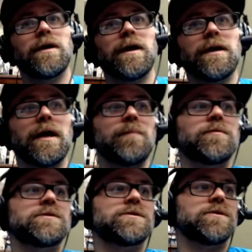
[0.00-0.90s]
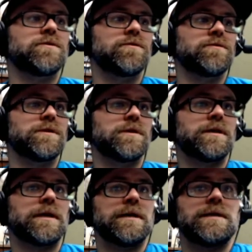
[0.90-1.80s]
episode that I
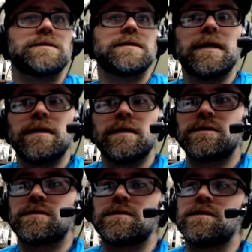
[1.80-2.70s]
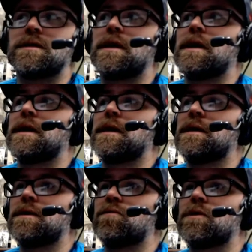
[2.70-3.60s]
need to edit that I
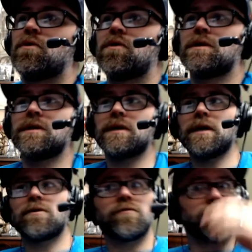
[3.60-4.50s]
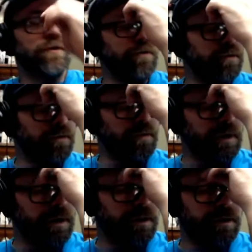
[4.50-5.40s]
recorded an interview
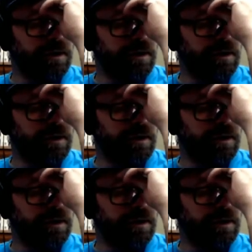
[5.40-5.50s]
with